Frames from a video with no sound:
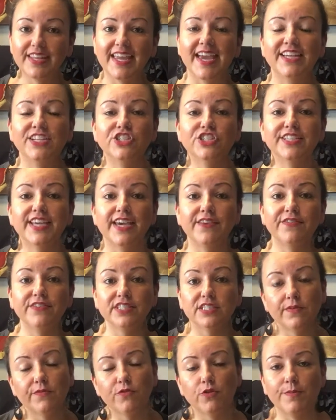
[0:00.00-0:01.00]
and just gave us
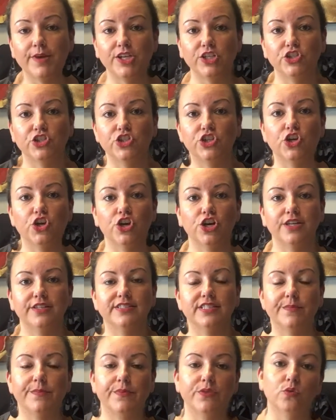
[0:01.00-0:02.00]
some information
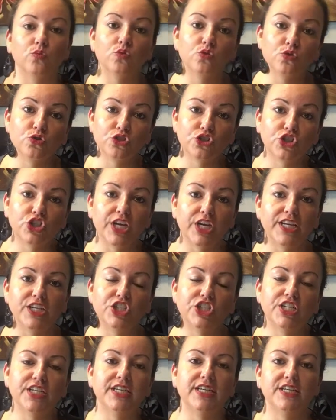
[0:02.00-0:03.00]
on some of the rules
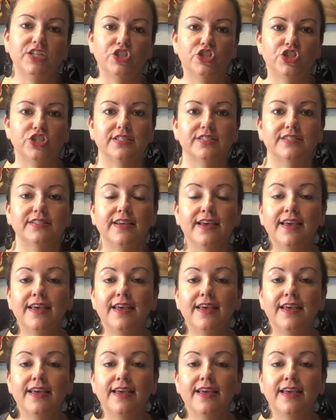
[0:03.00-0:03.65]
changing and just